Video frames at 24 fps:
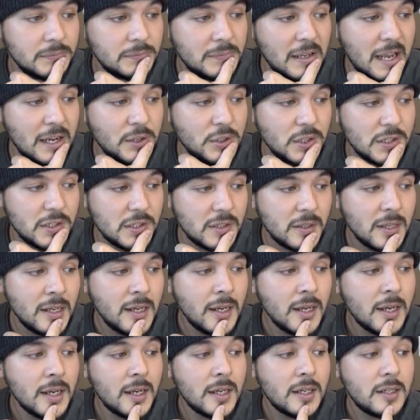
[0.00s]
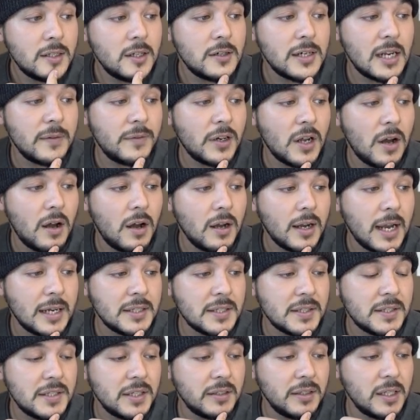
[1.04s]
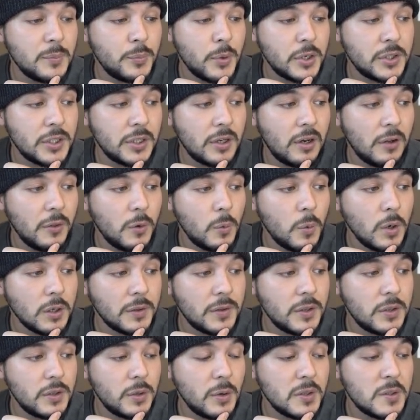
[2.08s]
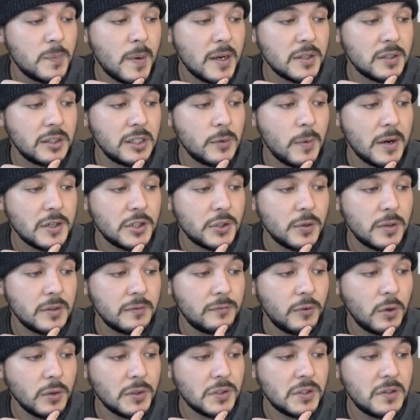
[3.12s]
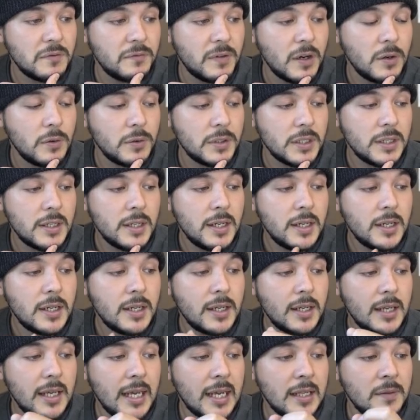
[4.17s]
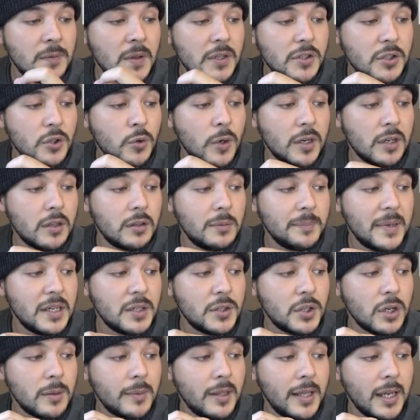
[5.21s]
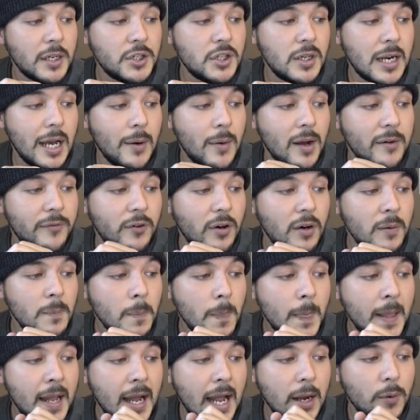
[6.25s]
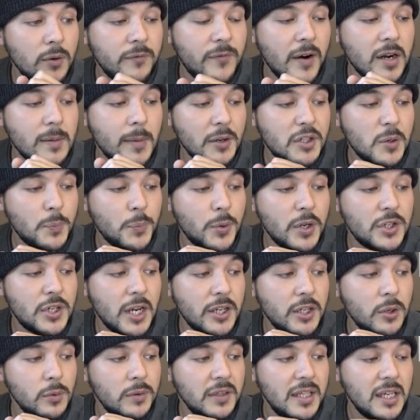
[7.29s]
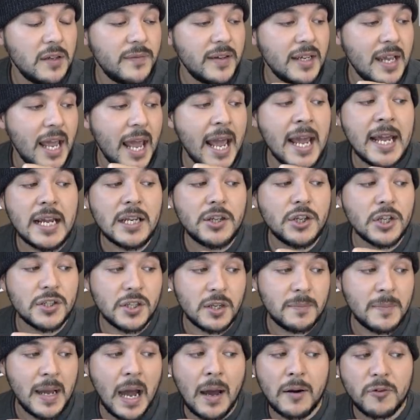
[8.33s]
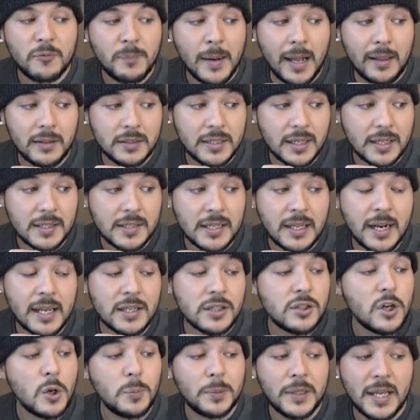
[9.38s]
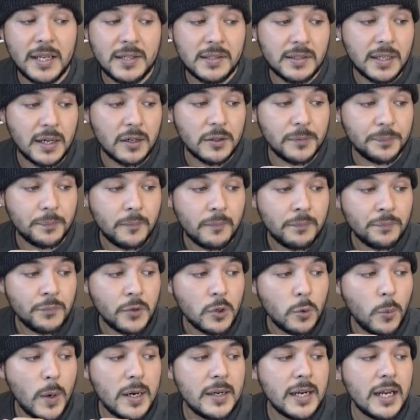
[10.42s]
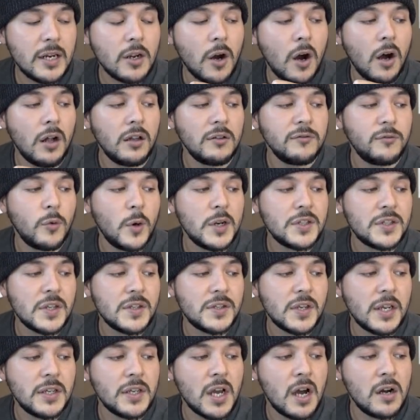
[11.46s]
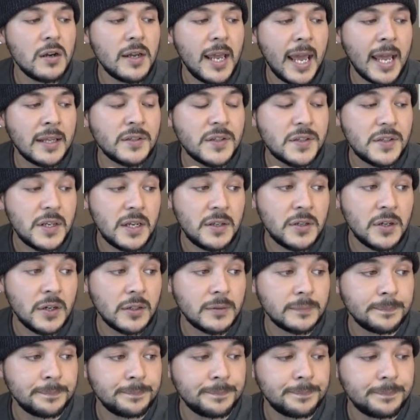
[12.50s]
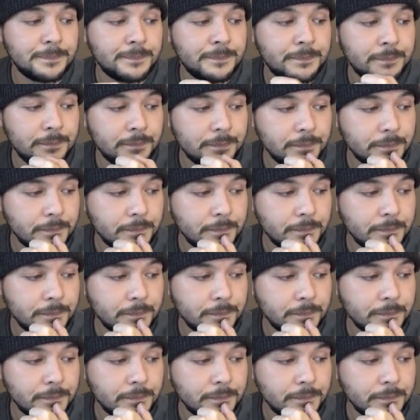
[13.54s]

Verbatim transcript: ageist. Dear David Hogg, I sincerely appreciate all the work that you do, especially registering folks to vote in this critical midterm election. However, I would very much appreciate you leaving ageism out of politics. It has no place there. We need all voices, young and senior.